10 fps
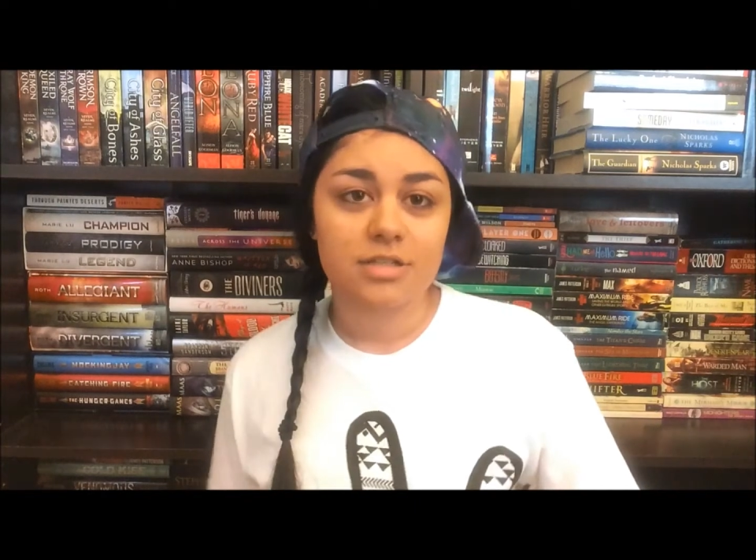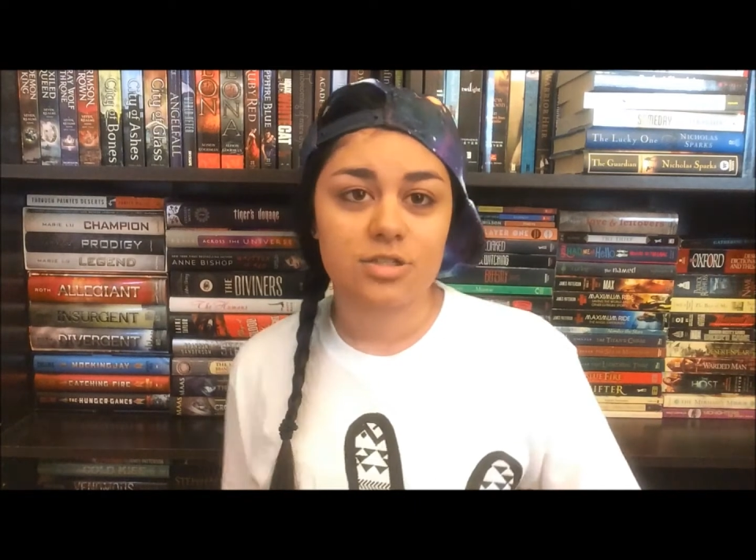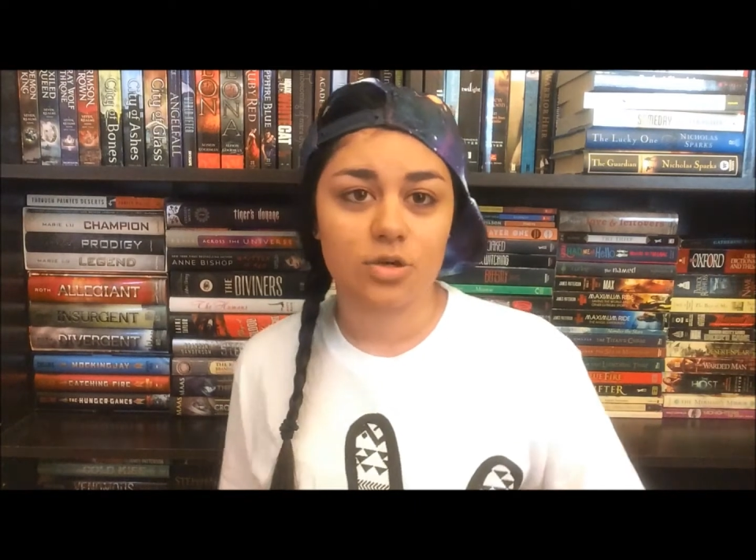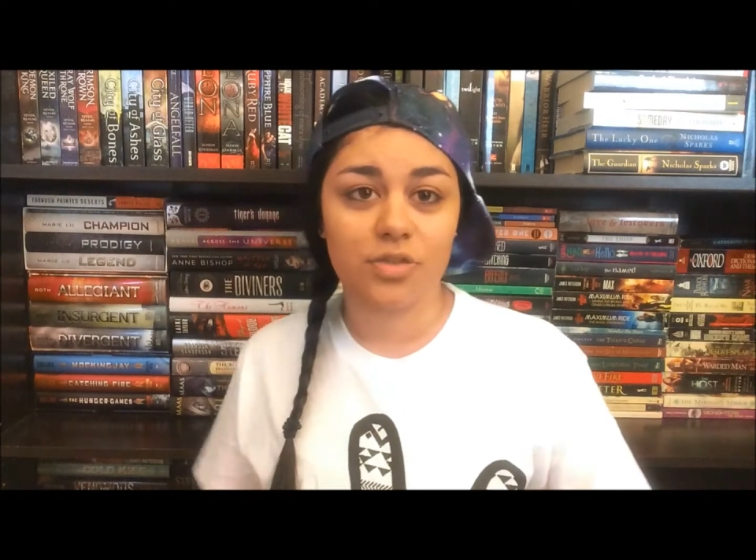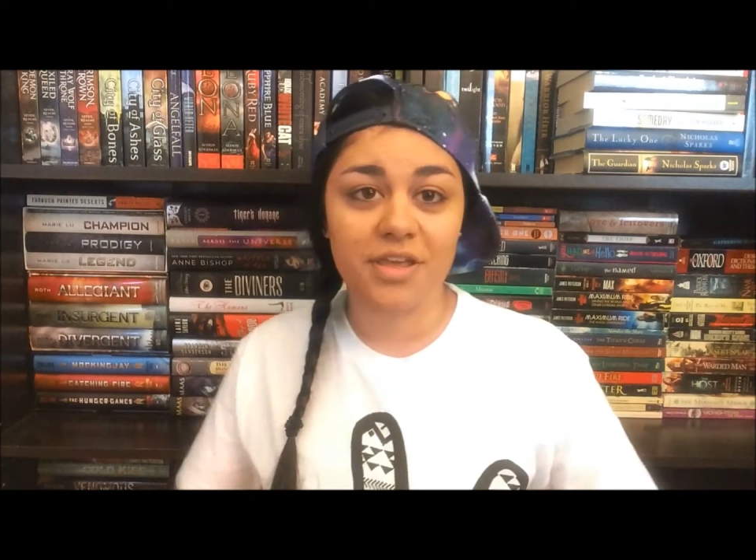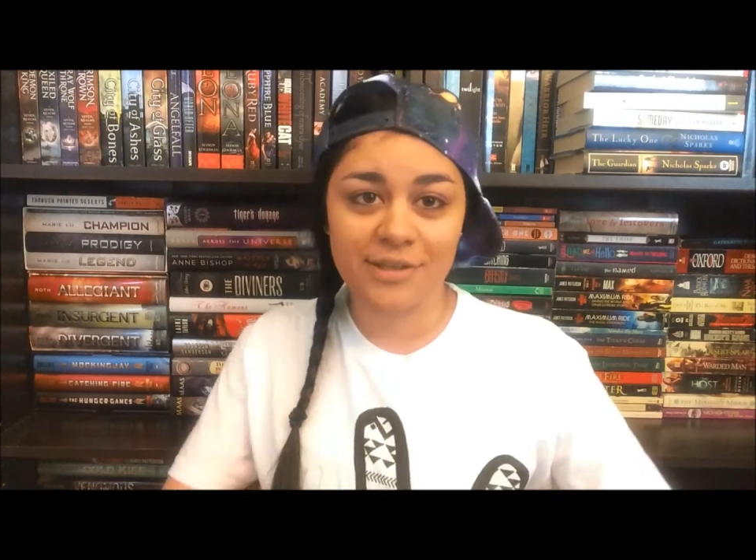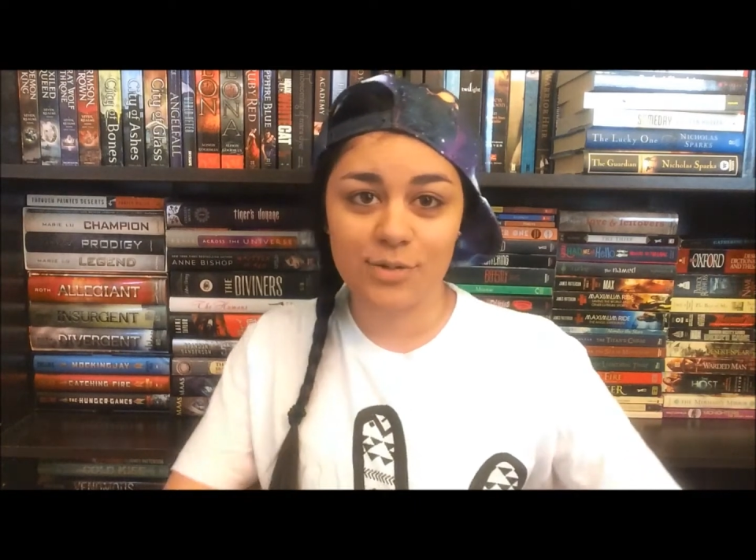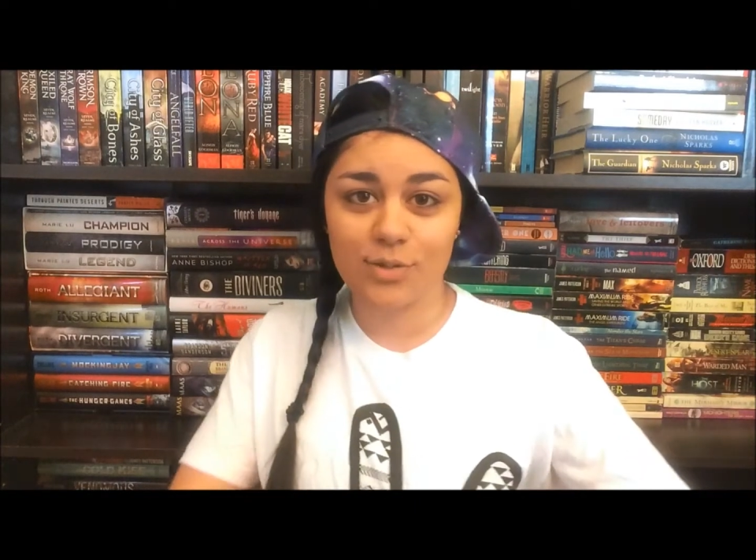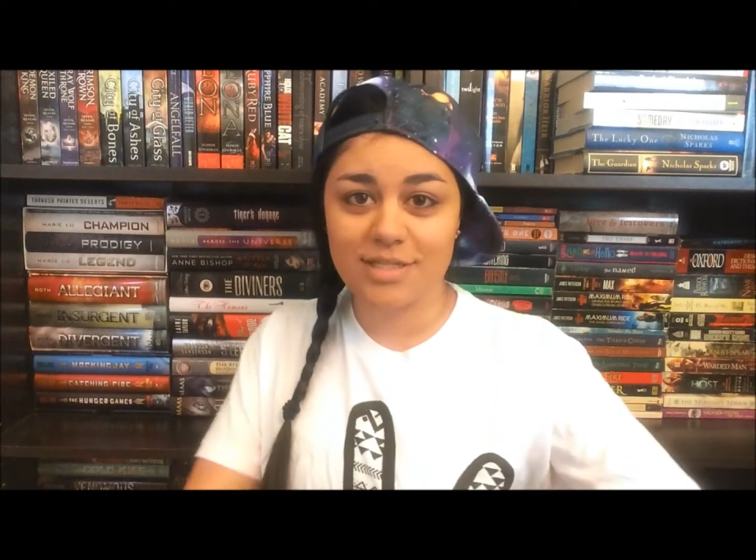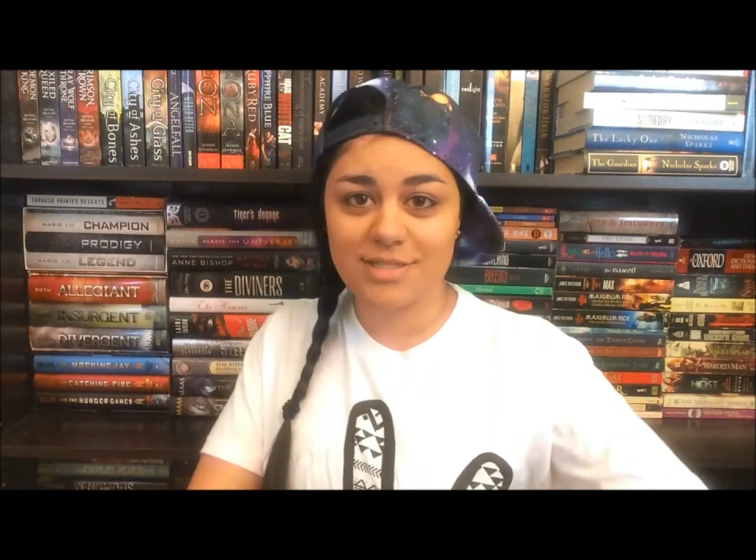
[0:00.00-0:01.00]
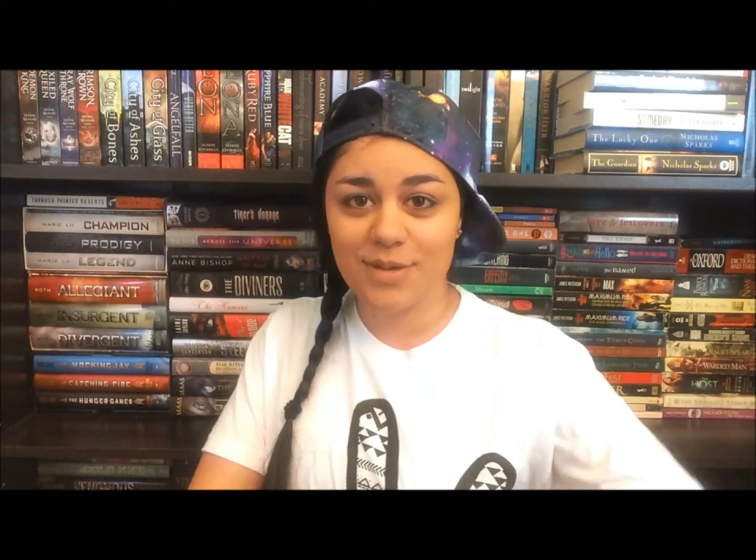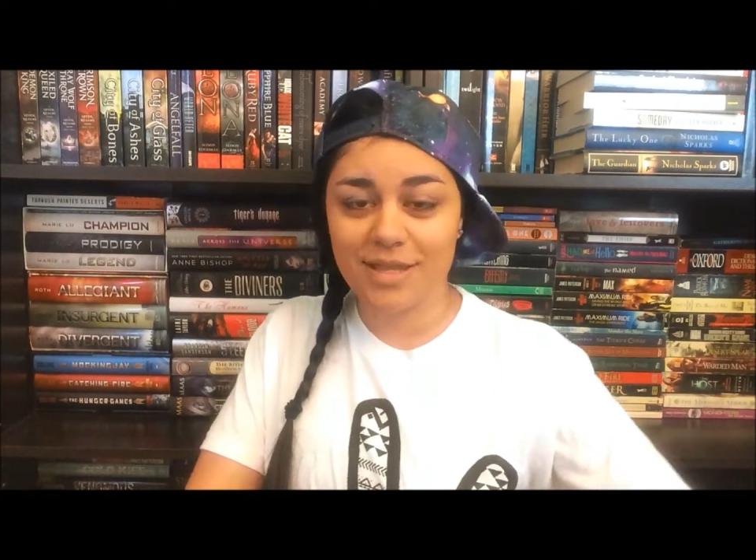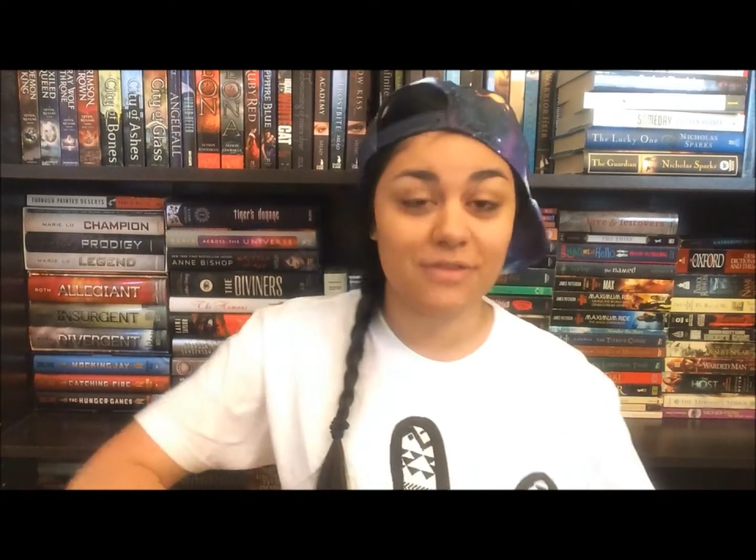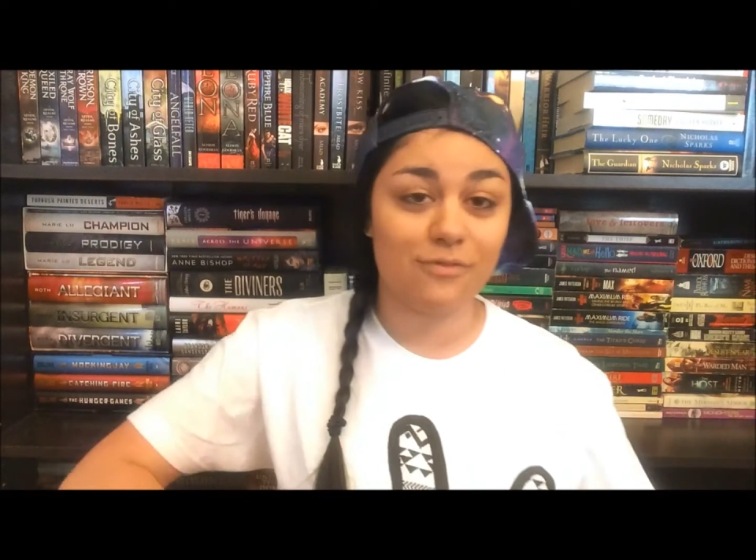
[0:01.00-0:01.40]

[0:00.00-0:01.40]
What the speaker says: So thank you, Elizabeth,